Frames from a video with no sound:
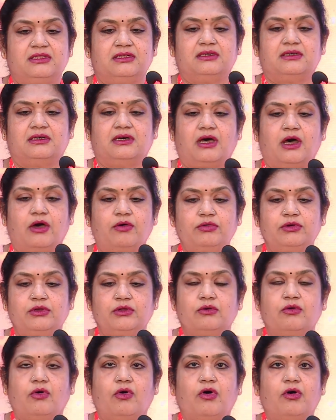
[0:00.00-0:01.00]
how to
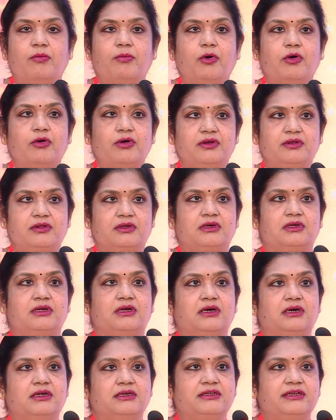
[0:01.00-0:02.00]
go
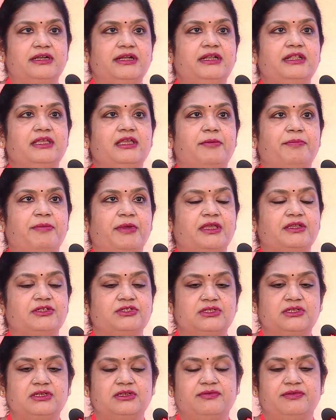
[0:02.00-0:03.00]
about treating a
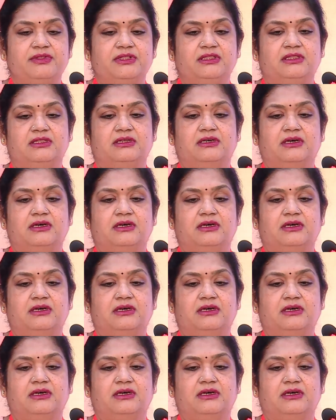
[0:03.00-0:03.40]
patient with